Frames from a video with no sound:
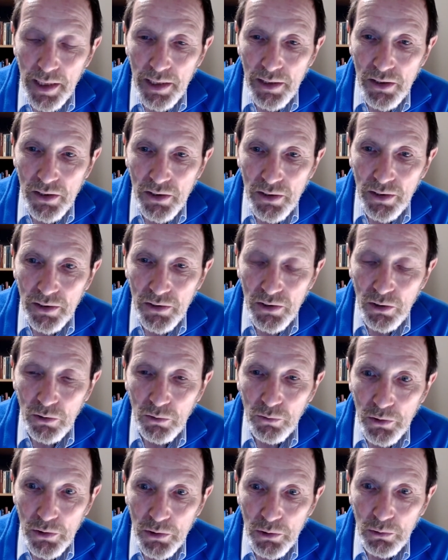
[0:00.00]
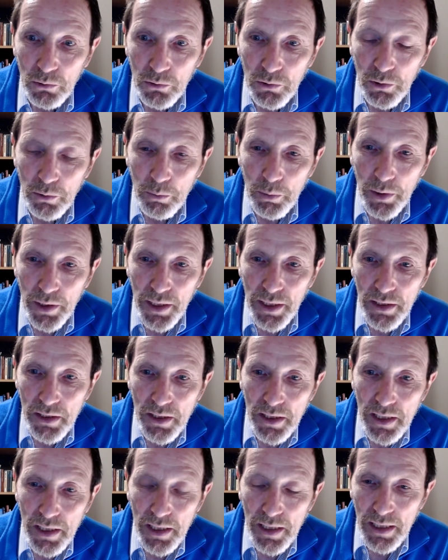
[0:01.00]
silver solder braze
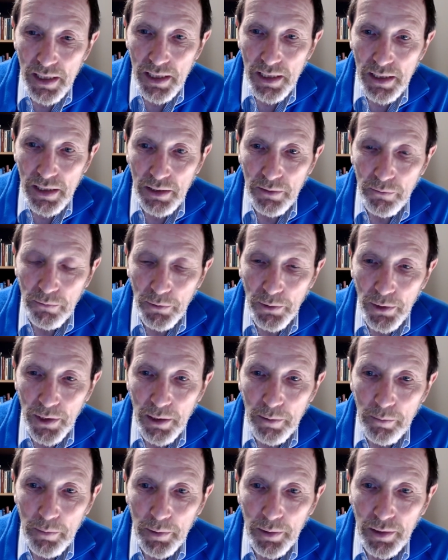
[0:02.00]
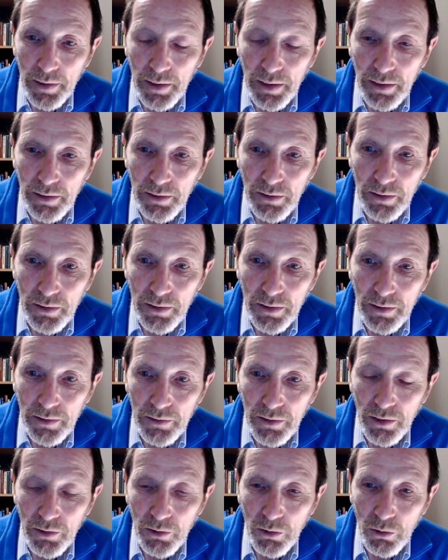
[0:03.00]
the frame in
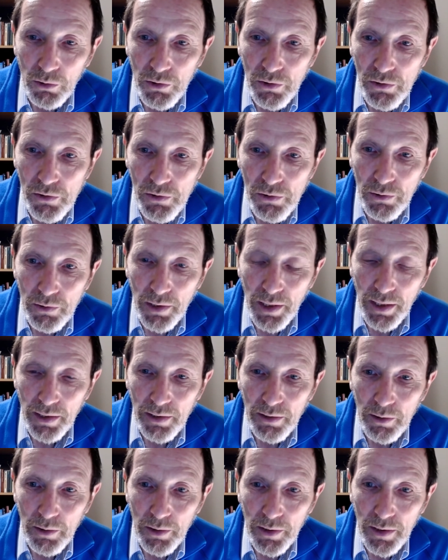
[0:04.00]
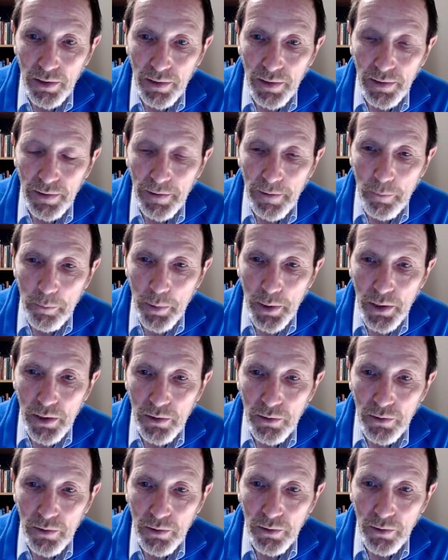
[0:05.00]
order to get the pinion
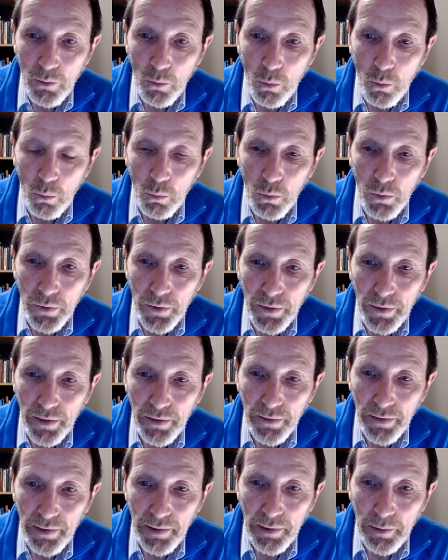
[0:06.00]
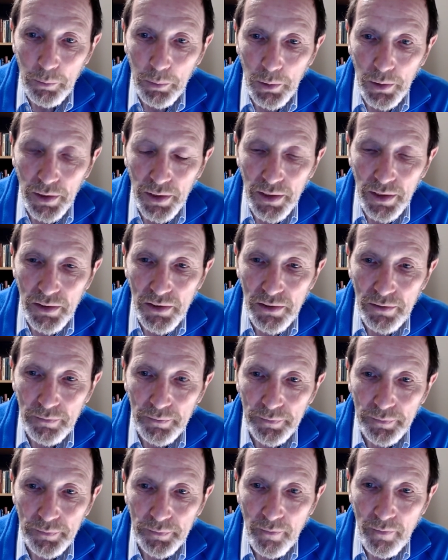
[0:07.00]
hole in the correct place.
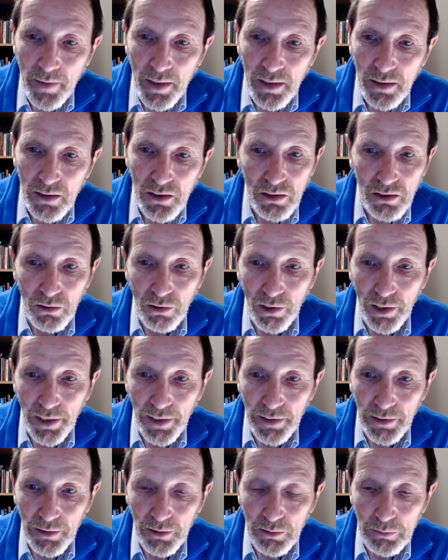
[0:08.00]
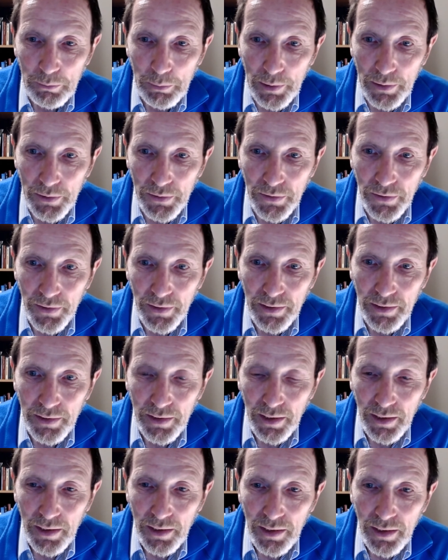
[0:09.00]
It's not ideal, but
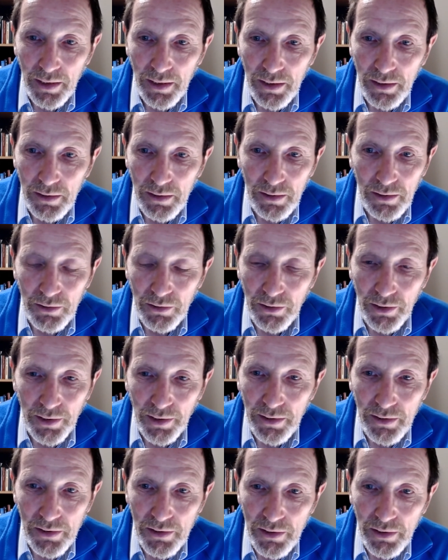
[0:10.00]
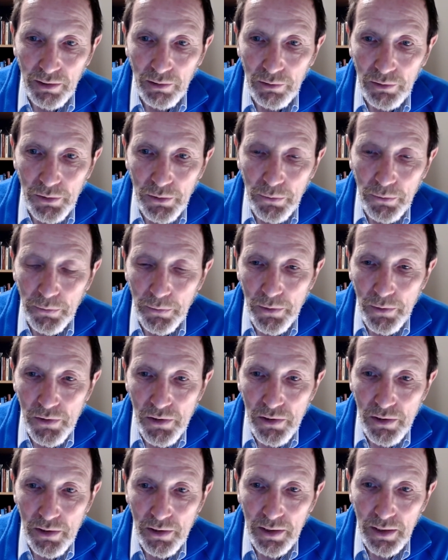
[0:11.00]
you can't tell the difference
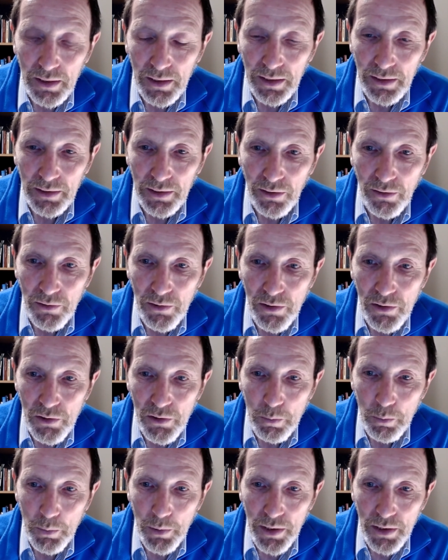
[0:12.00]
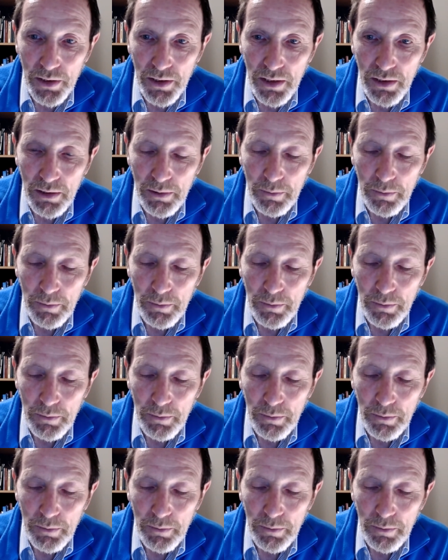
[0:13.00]
now that it's brazed up.